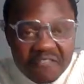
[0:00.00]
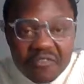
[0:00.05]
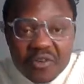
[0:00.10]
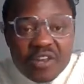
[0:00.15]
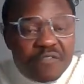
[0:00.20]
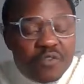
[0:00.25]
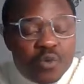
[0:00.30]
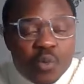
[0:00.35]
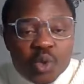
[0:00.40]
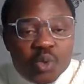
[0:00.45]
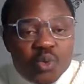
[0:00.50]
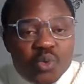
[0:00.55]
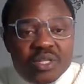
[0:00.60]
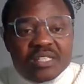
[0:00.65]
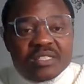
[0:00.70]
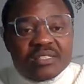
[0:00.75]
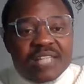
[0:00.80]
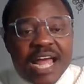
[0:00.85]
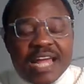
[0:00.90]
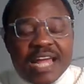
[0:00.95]
Even if you want
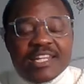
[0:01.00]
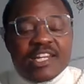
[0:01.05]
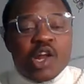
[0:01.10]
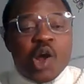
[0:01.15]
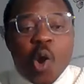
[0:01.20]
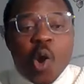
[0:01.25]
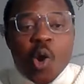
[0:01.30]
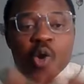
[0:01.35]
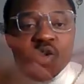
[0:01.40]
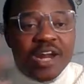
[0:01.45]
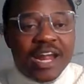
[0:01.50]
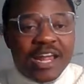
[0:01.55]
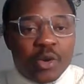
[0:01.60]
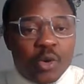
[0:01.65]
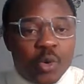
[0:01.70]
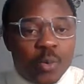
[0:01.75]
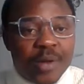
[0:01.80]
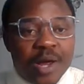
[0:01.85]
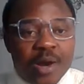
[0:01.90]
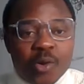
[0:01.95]
to reside in all other
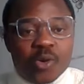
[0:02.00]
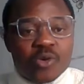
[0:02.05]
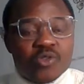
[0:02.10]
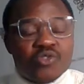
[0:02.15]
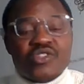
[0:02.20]
European